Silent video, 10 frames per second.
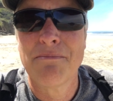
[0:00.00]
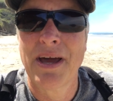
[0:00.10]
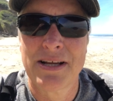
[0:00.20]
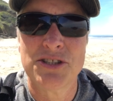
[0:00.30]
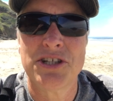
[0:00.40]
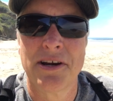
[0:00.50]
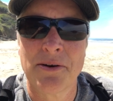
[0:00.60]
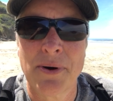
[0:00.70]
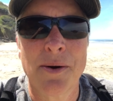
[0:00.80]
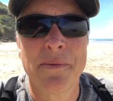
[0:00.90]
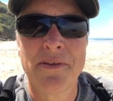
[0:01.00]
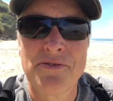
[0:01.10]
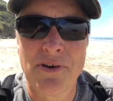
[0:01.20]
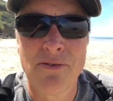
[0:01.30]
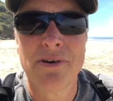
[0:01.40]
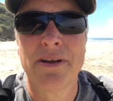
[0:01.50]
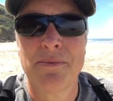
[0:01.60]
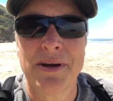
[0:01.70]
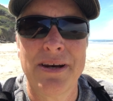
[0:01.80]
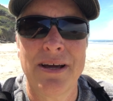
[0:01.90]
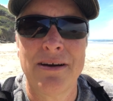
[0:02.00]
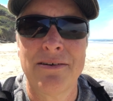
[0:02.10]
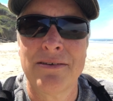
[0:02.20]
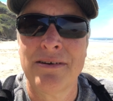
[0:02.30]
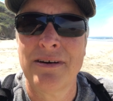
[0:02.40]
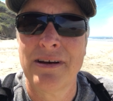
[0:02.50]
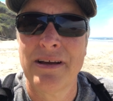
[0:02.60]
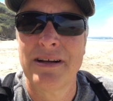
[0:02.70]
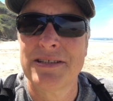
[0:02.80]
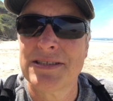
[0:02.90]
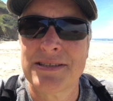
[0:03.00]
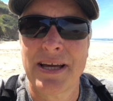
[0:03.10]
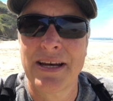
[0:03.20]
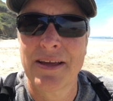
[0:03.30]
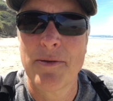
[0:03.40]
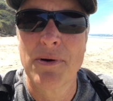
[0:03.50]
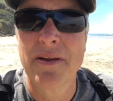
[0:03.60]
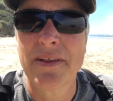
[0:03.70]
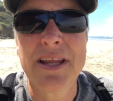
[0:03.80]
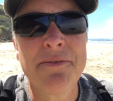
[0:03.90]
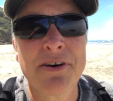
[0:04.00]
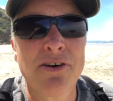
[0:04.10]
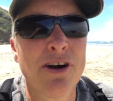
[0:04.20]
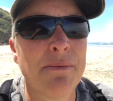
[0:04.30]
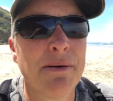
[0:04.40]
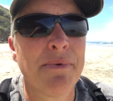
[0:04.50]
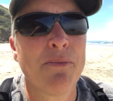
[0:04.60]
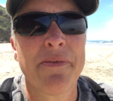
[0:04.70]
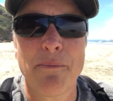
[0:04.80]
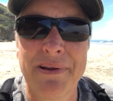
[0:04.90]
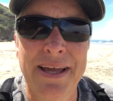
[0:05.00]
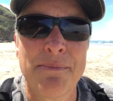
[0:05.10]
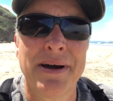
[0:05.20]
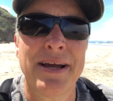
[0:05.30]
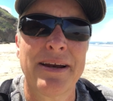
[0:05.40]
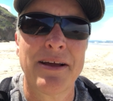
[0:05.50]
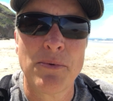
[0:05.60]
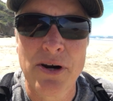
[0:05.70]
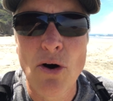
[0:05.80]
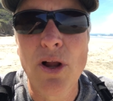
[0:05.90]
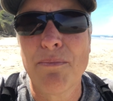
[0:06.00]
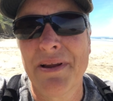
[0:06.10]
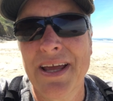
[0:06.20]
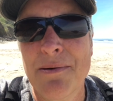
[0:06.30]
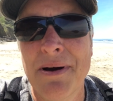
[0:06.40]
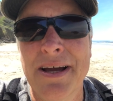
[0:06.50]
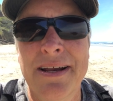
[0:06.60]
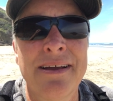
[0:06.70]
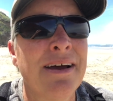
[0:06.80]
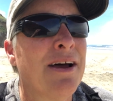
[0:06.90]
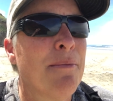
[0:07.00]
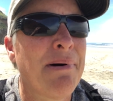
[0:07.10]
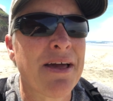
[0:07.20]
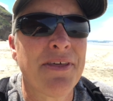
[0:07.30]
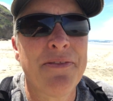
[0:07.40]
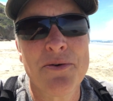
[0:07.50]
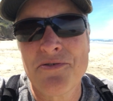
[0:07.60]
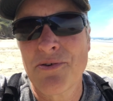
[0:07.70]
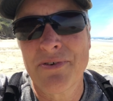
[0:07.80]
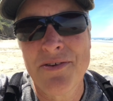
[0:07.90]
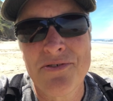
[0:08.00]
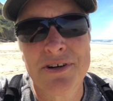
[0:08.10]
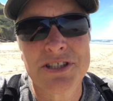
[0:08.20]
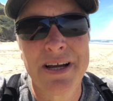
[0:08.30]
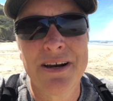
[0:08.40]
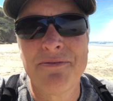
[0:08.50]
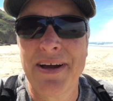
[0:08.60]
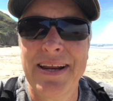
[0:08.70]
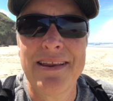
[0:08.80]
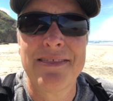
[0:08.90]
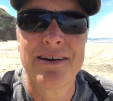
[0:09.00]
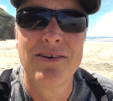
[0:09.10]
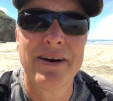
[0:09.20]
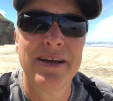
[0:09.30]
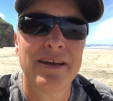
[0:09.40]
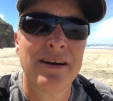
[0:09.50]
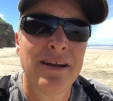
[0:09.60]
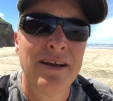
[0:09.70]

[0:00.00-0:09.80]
back in January when this all really went down, and just standing in the middle of the living room and with a blank mind. I would call a blank mind. Back then there was no research. I couldn't find anything on it,